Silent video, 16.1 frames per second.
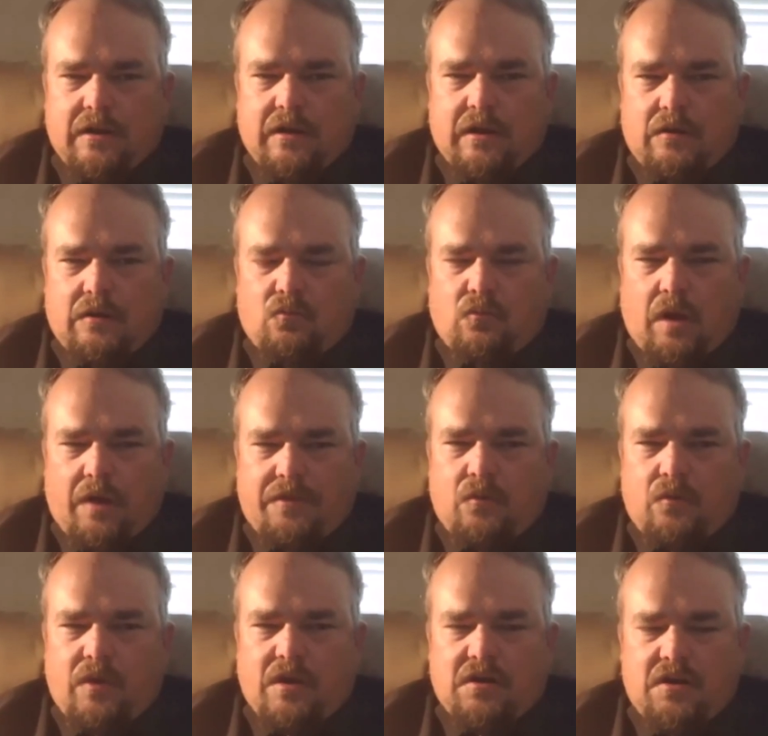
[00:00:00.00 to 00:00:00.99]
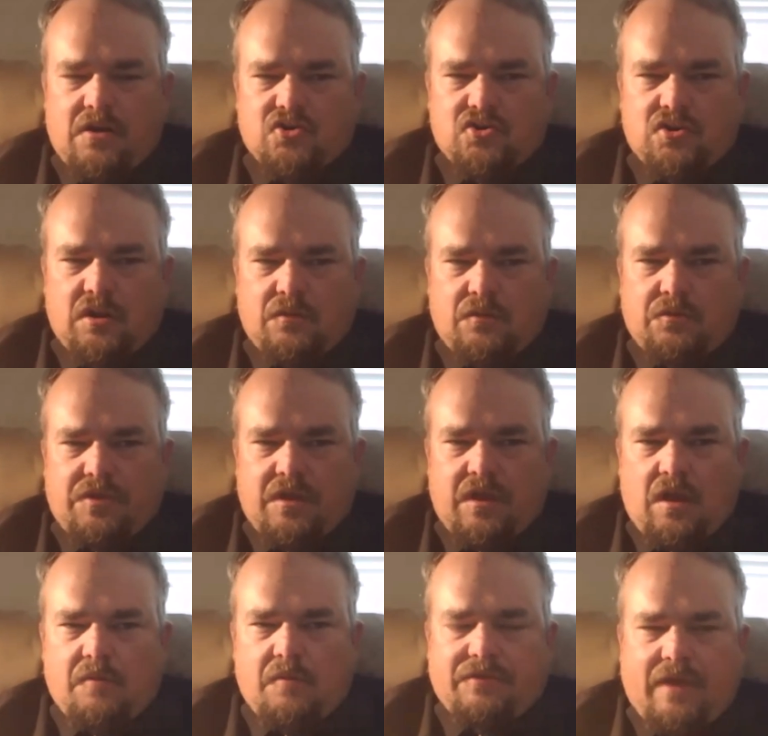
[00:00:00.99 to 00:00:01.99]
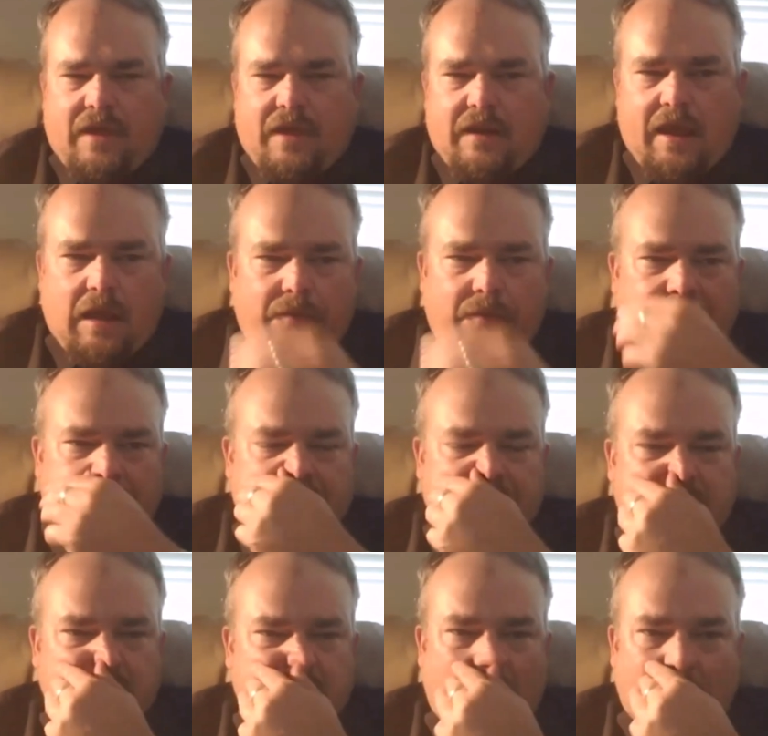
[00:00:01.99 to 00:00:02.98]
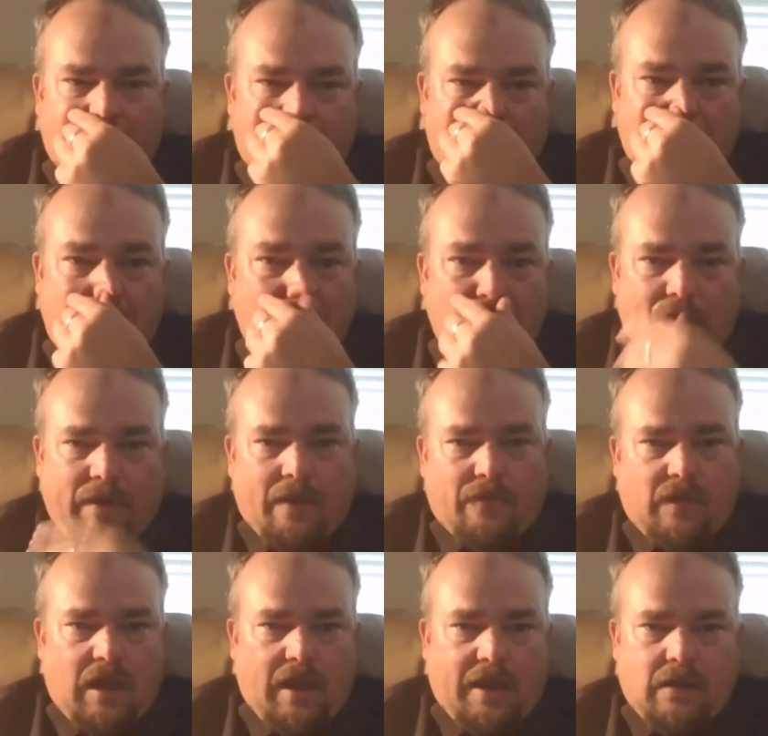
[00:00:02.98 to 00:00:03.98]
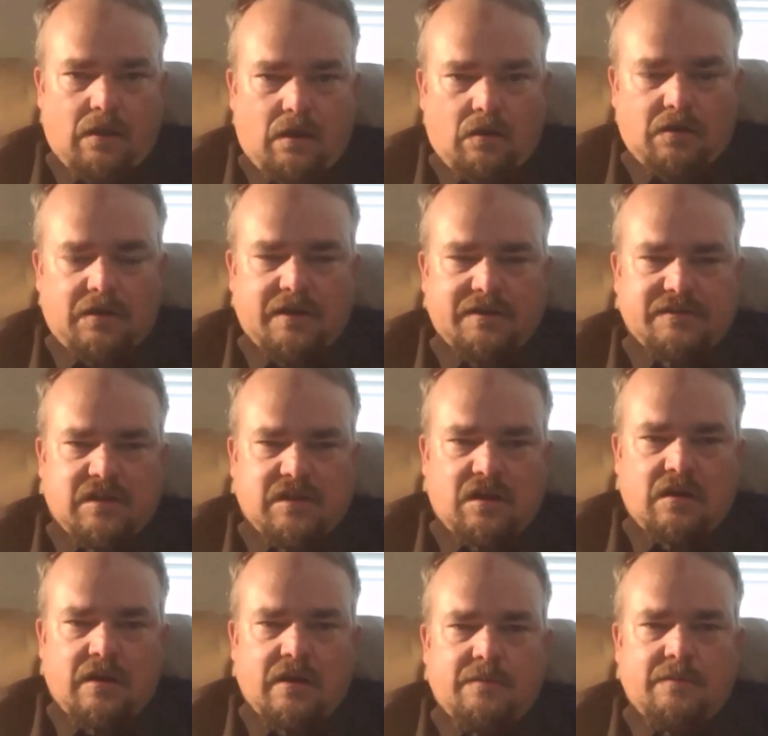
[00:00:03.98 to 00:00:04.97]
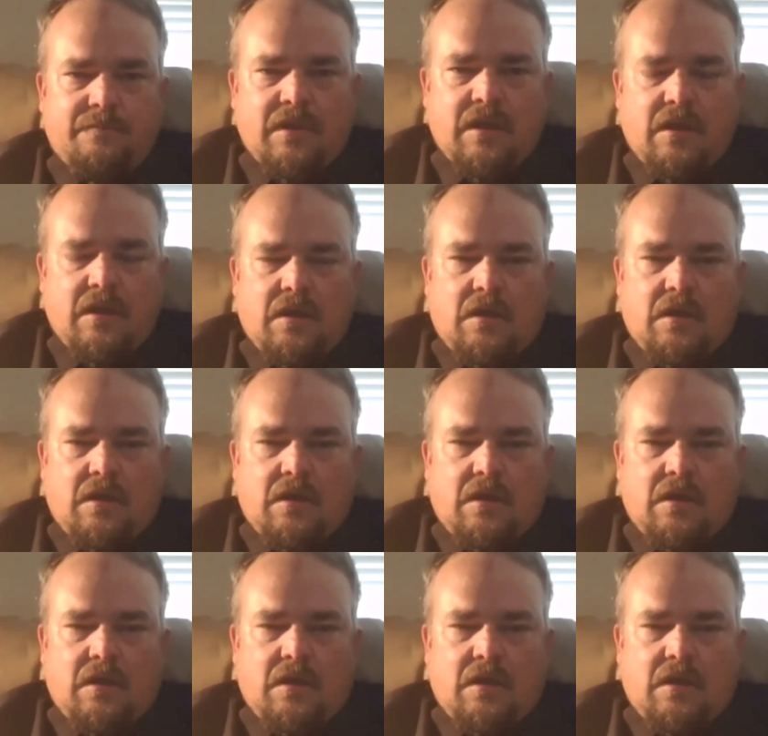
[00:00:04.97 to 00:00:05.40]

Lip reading: I think we initially were thinking about that happening sometime maybe around the high holiday time.